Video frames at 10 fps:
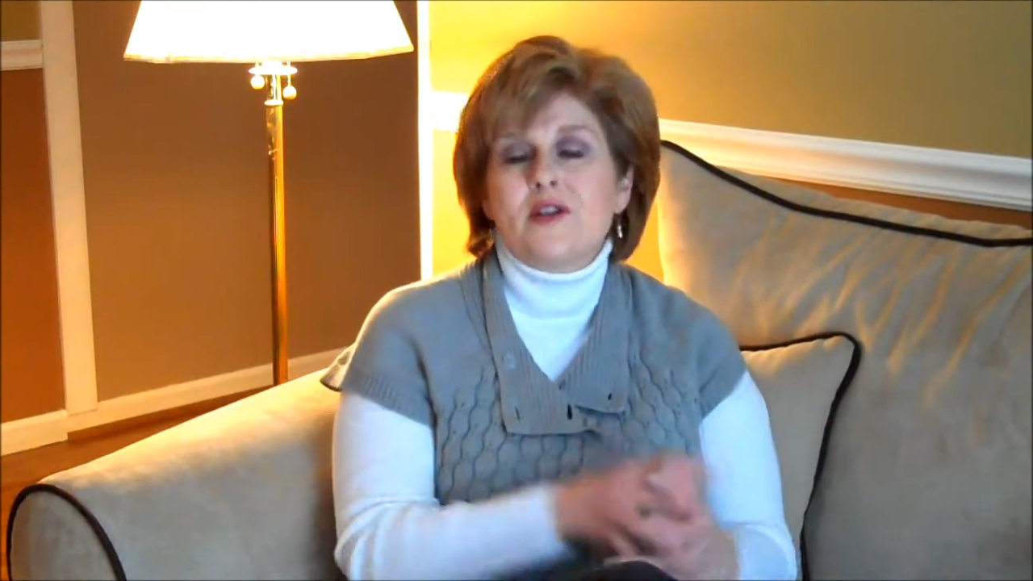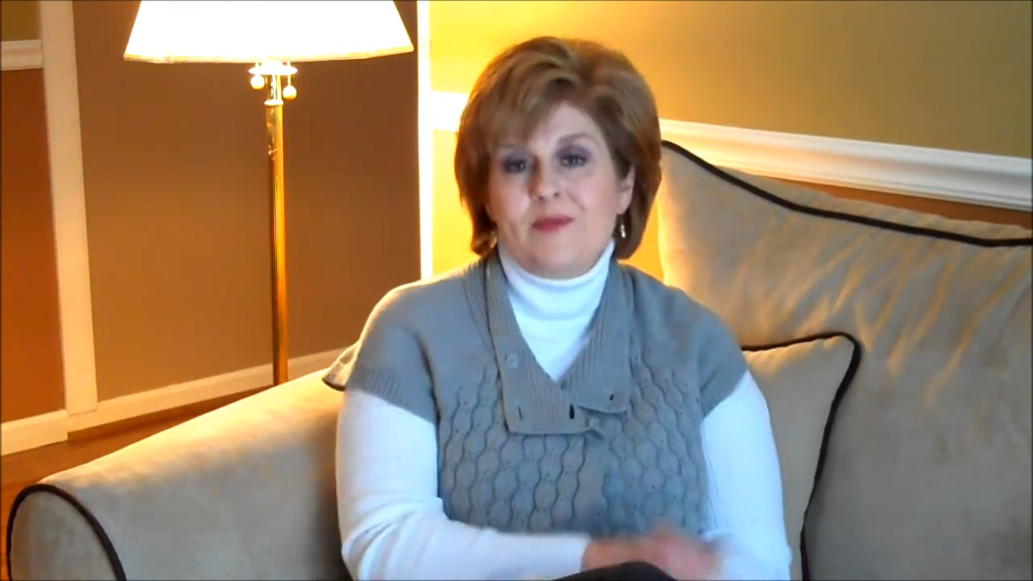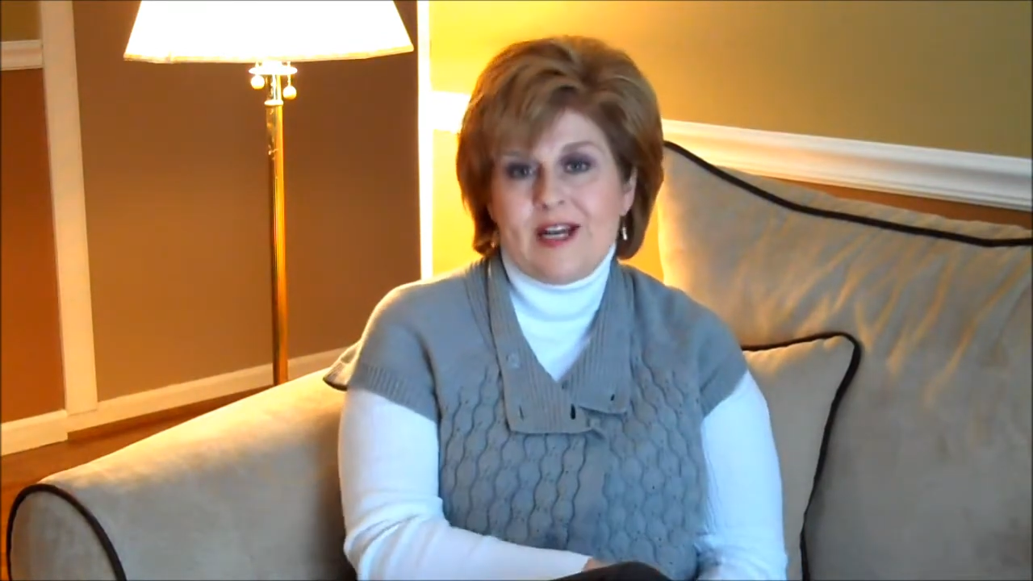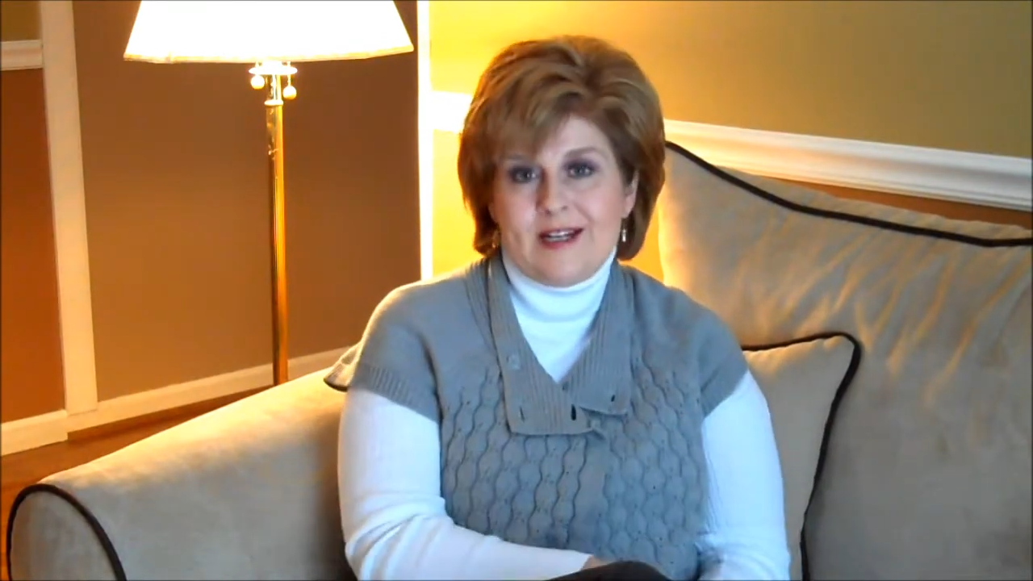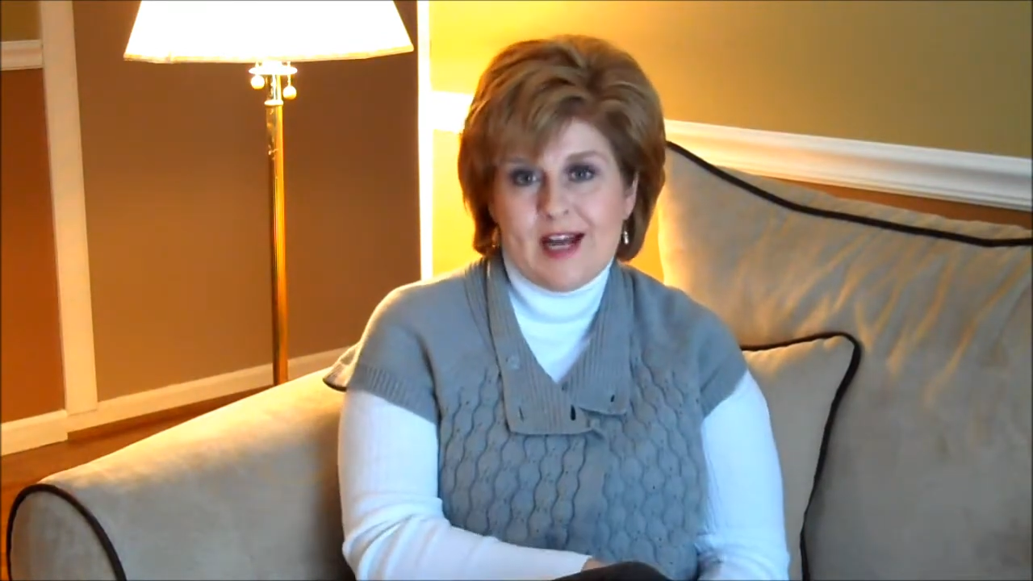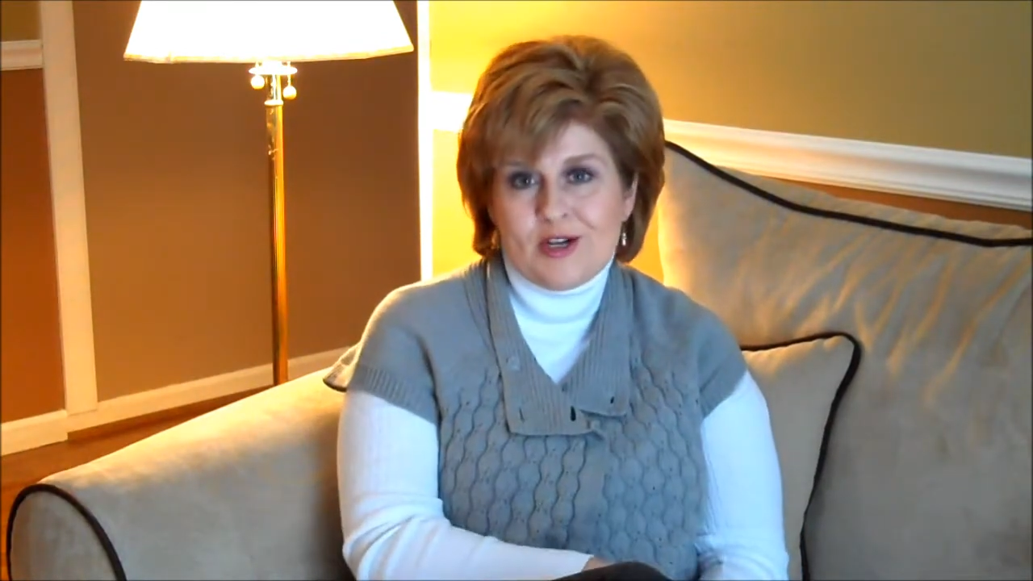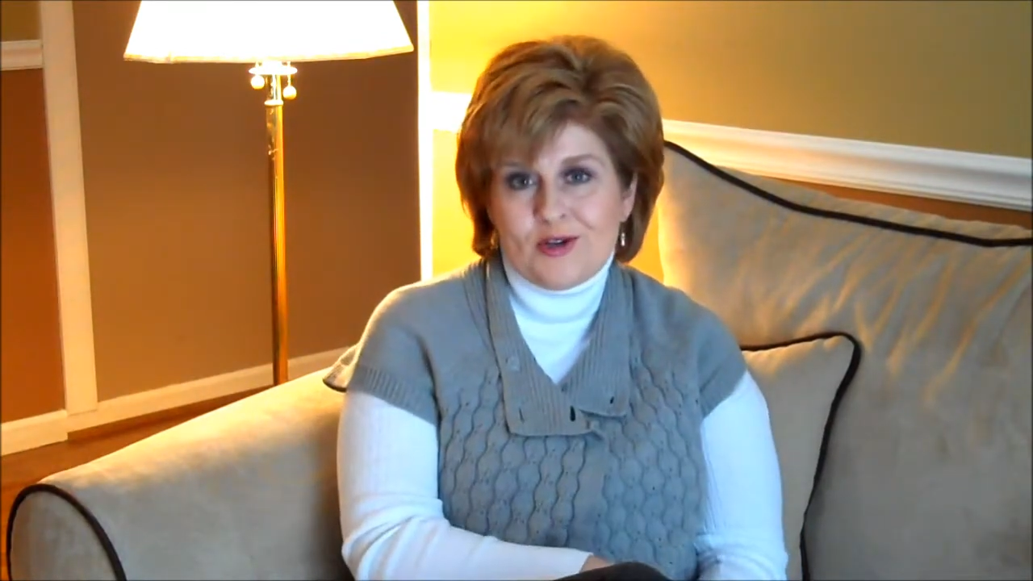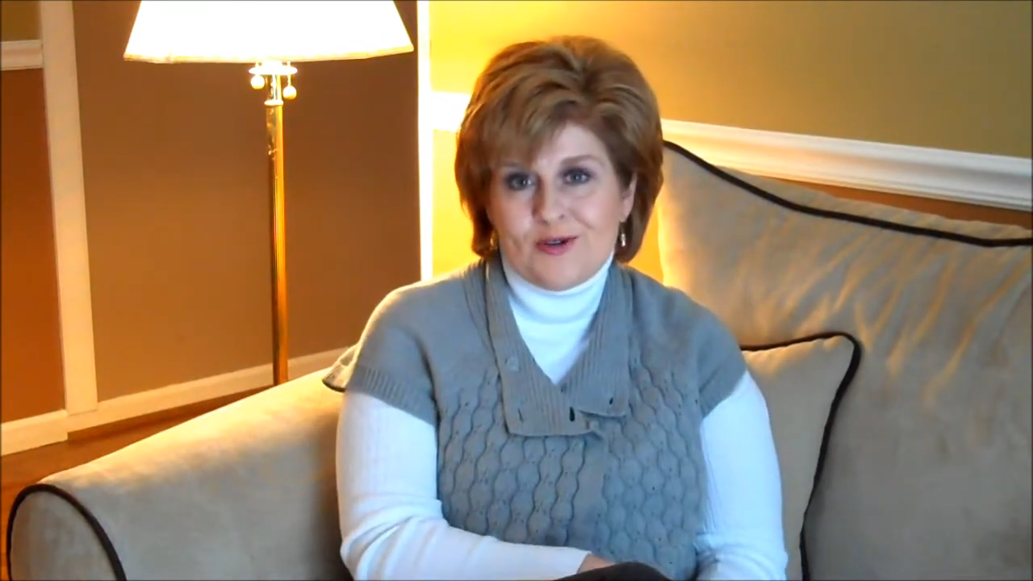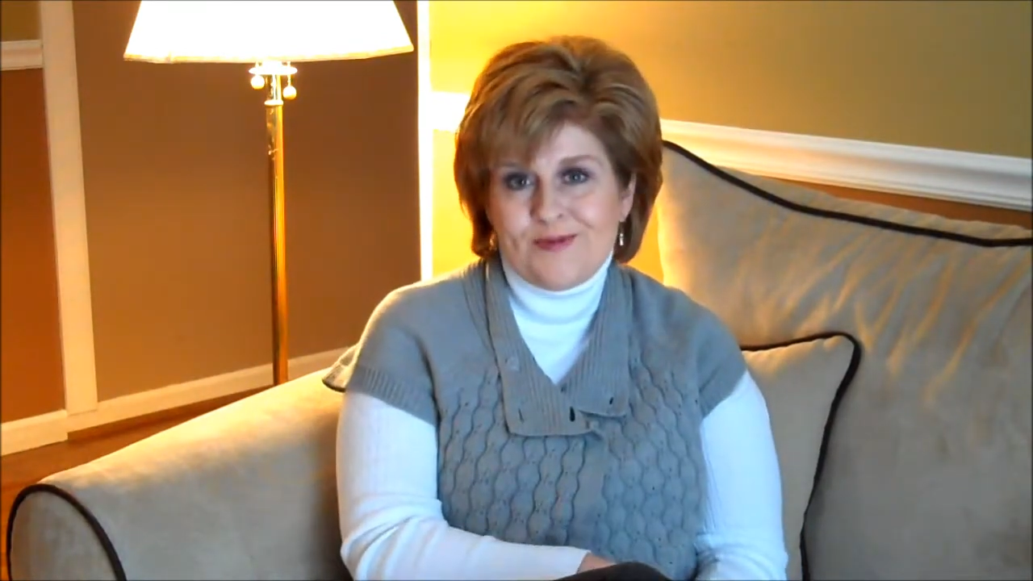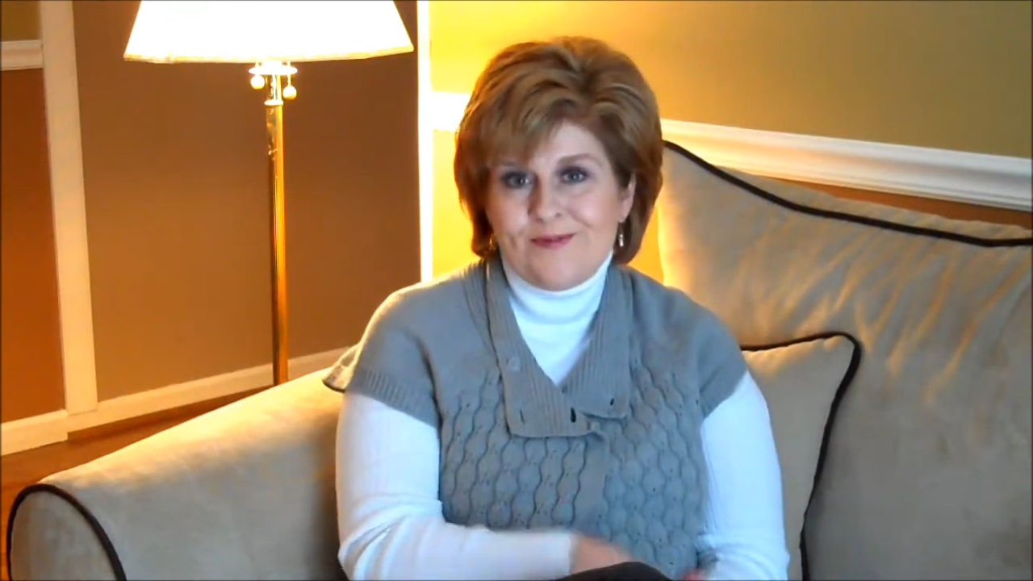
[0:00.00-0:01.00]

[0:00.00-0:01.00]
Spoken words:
to be intentional?